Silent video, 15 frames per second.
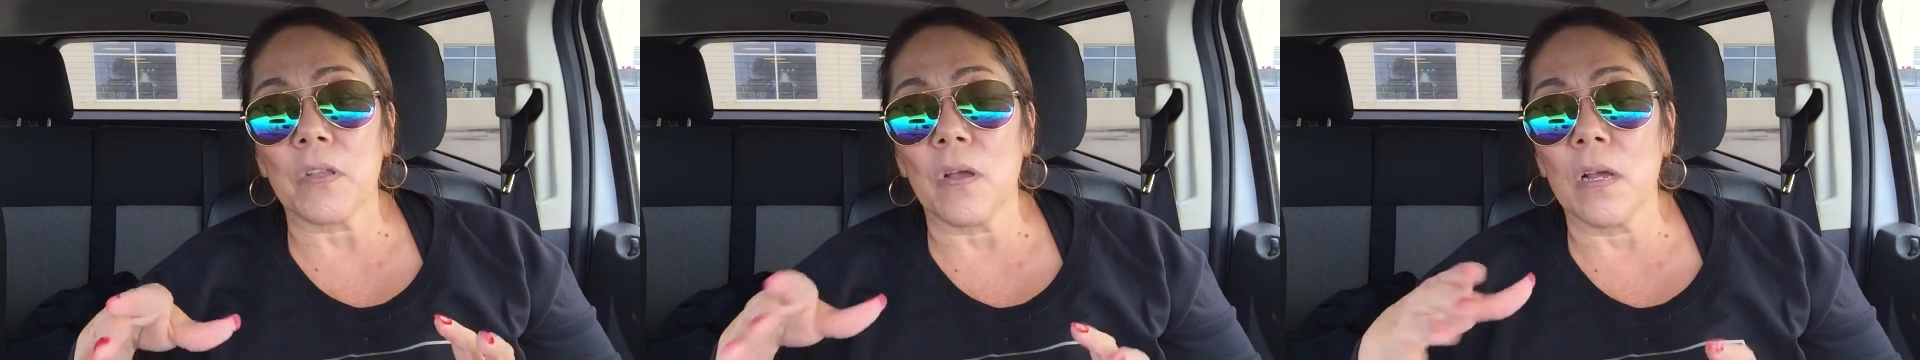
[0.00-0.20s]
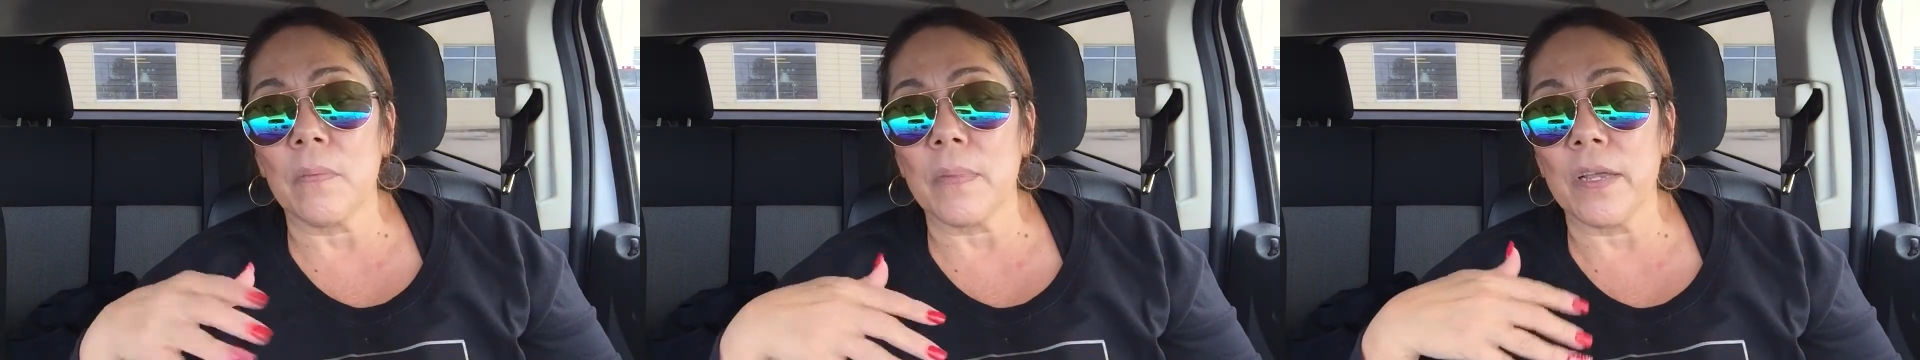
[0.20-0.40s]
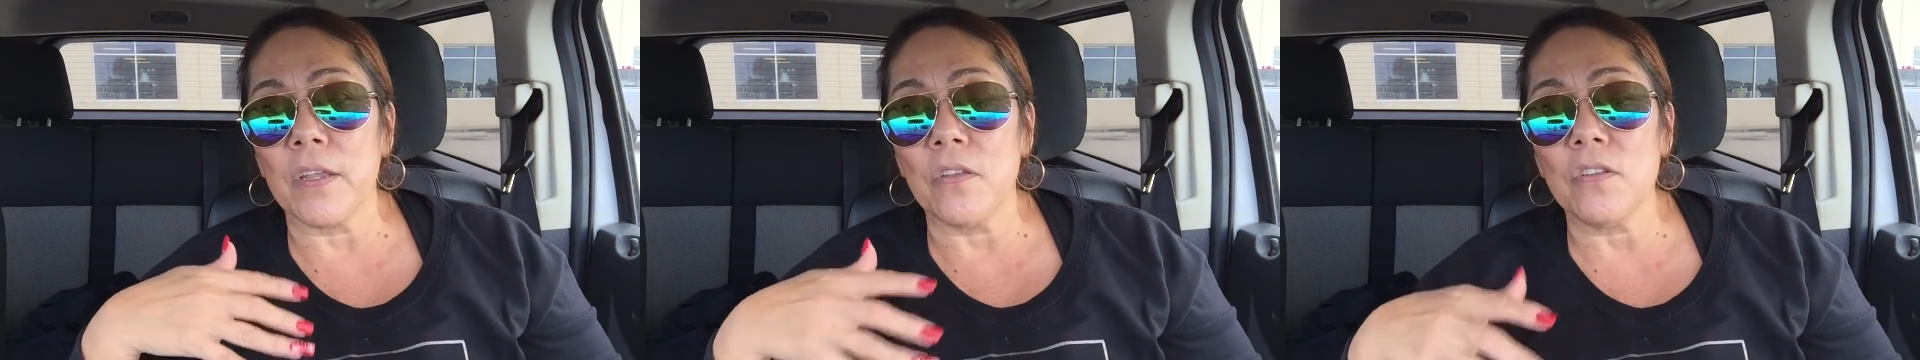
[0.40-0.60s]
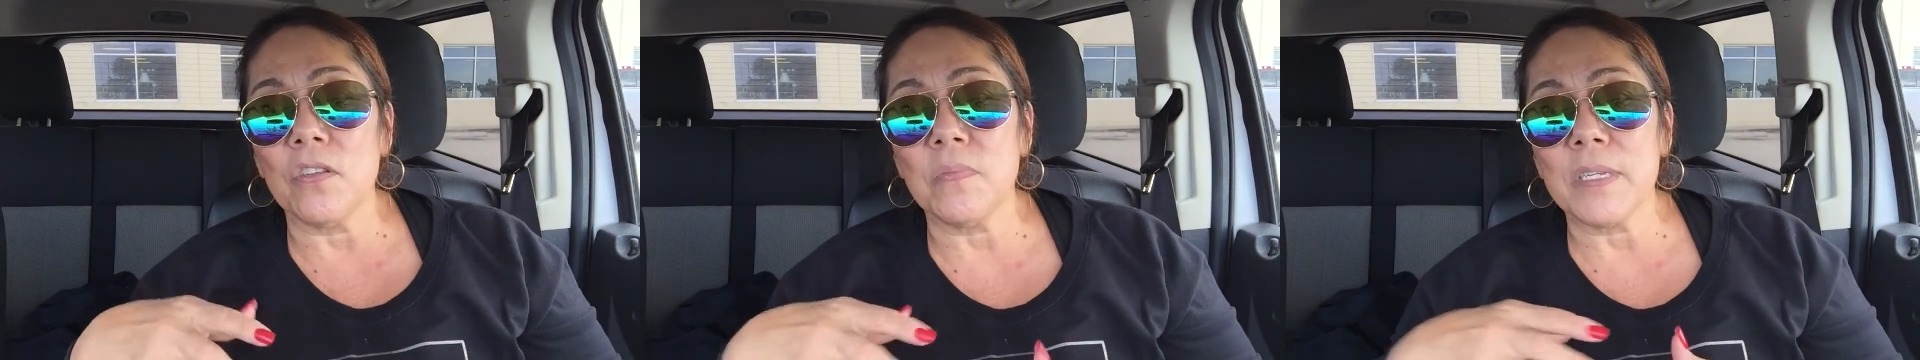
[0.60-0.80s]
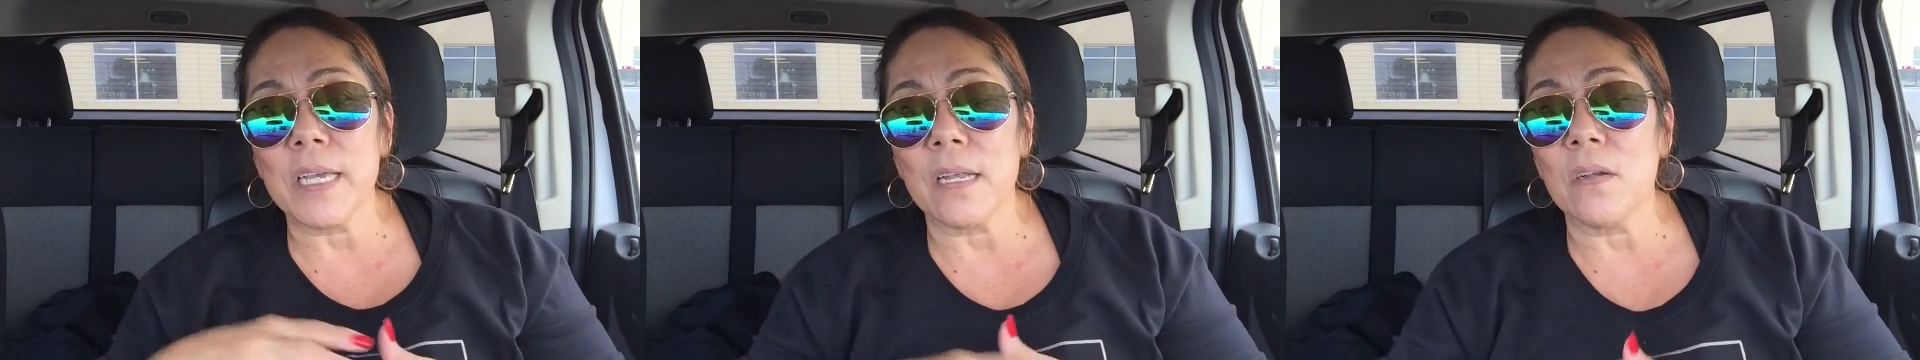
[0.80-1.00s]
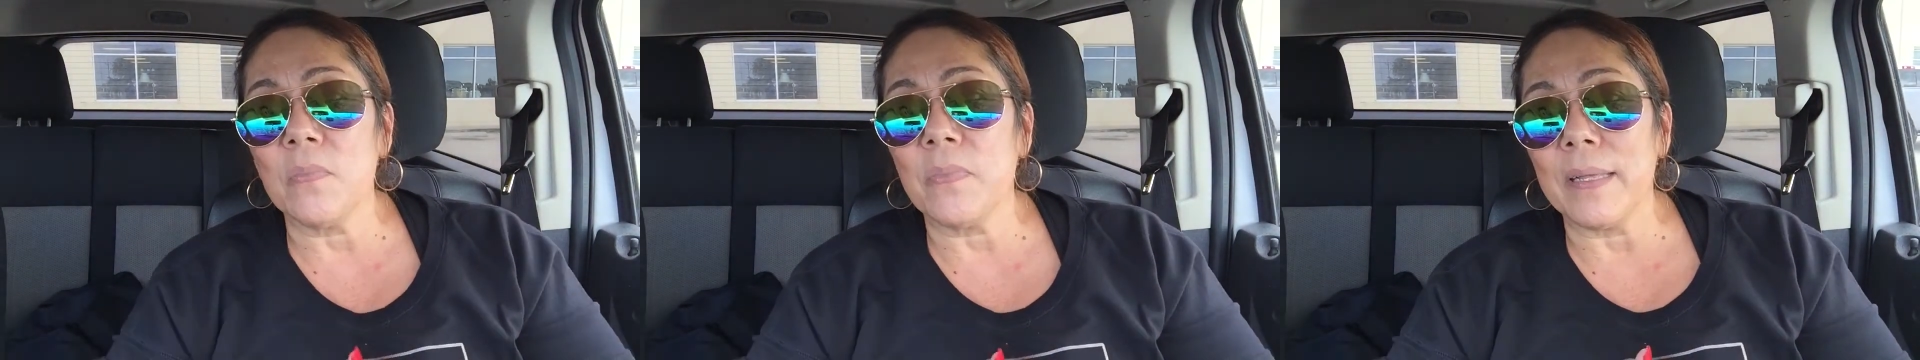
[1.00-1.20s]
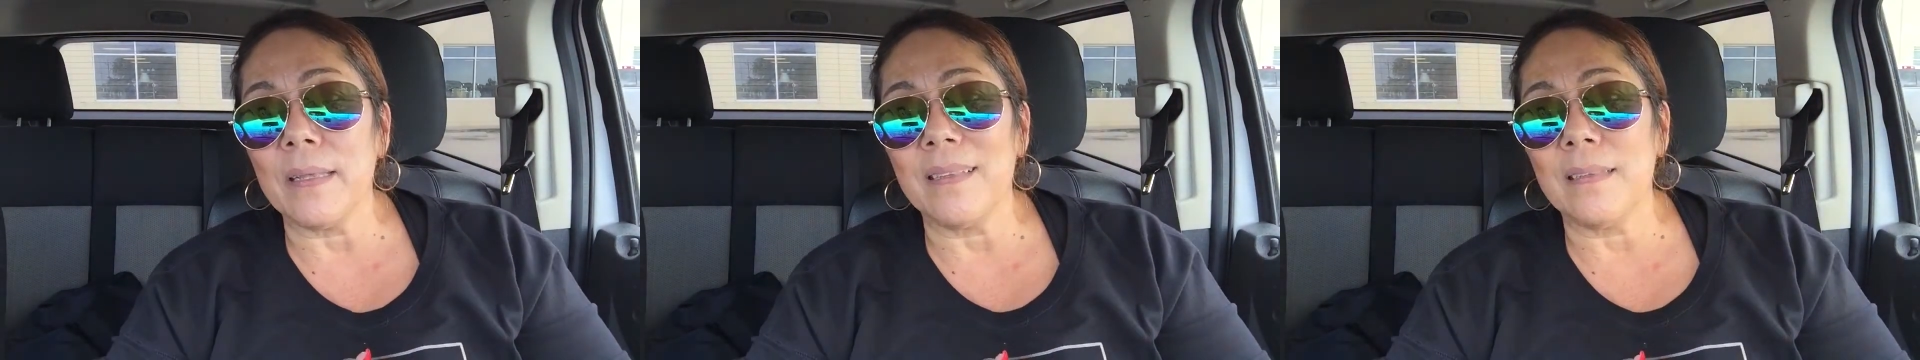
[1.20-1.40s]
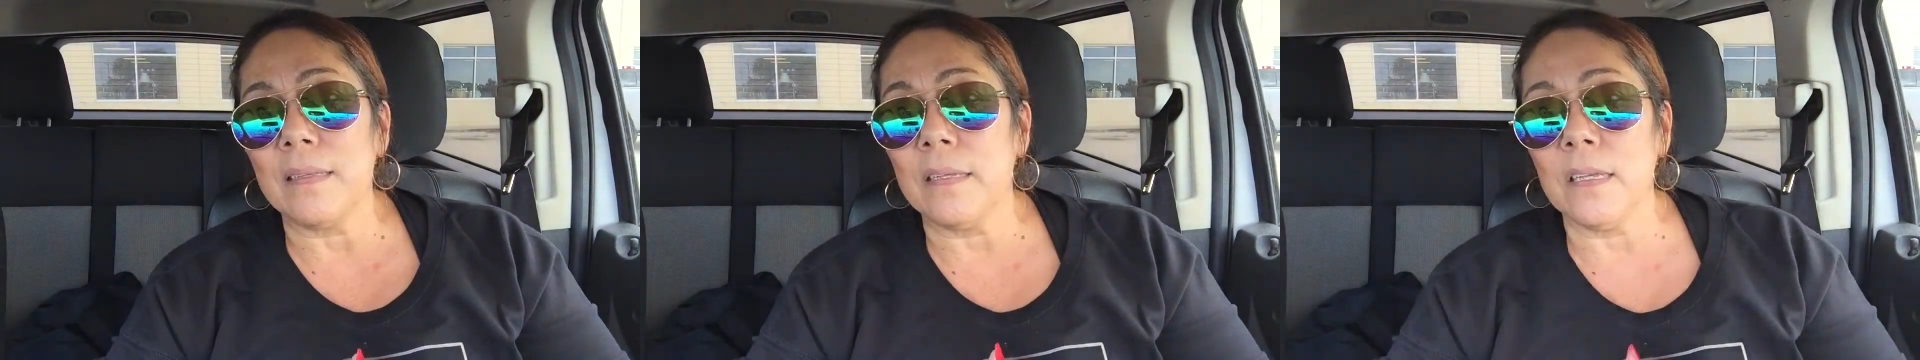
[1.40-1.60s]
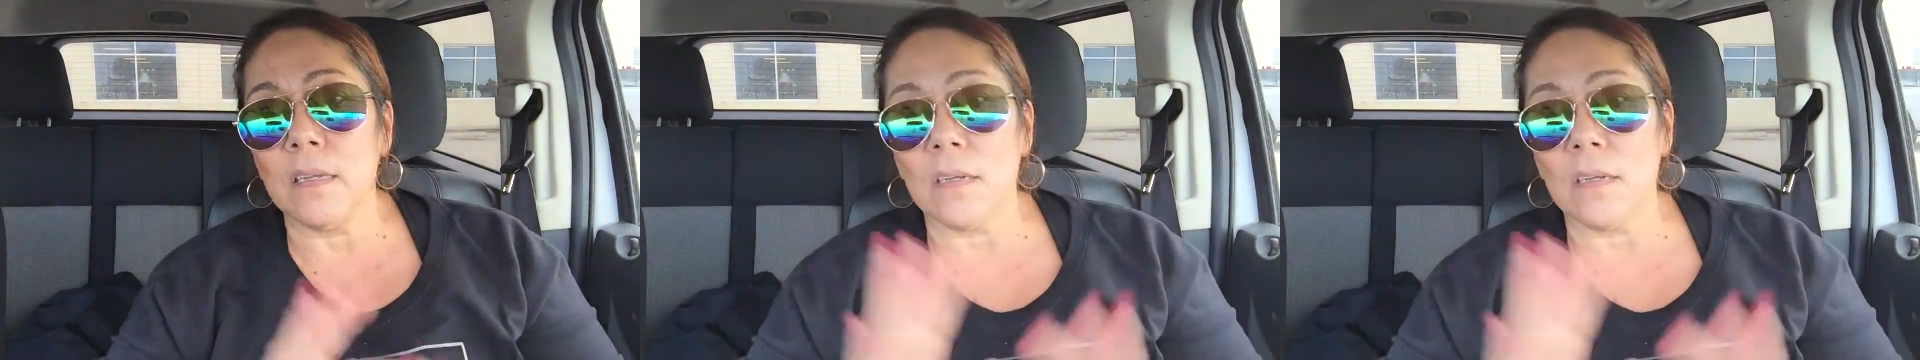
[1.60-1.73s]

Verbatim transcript: on my YouTube channel, but you